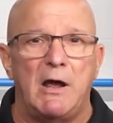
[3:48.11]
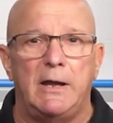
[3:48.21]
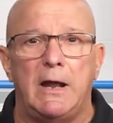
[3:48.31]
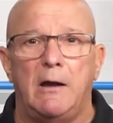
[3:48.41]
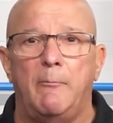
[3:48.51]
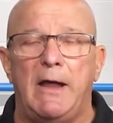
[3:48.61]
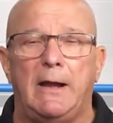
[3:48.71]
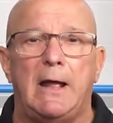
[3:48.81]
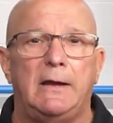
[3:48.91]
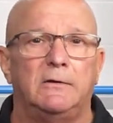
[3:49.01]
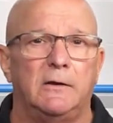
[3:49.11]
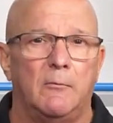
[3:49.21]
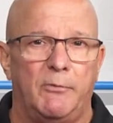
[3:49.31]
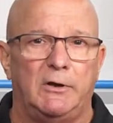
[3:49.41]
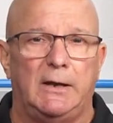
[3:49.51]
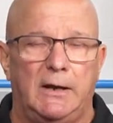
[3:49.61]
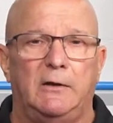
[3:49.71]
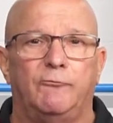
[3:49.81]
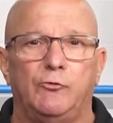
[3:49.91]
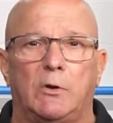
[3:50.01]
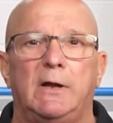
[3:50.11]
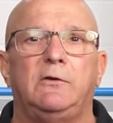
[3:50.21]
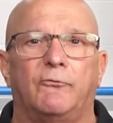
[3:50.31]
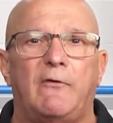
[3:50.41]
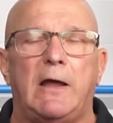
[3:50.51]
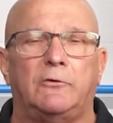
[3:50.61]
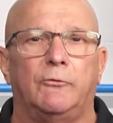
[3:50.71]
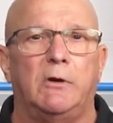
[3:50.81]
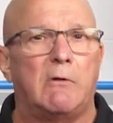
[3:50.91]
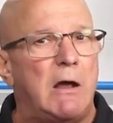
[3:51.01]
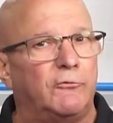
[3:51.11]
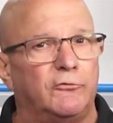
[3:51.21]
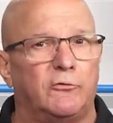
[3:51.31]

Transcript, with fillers: probably not a bad idea, but again, if you clean your factory grounds,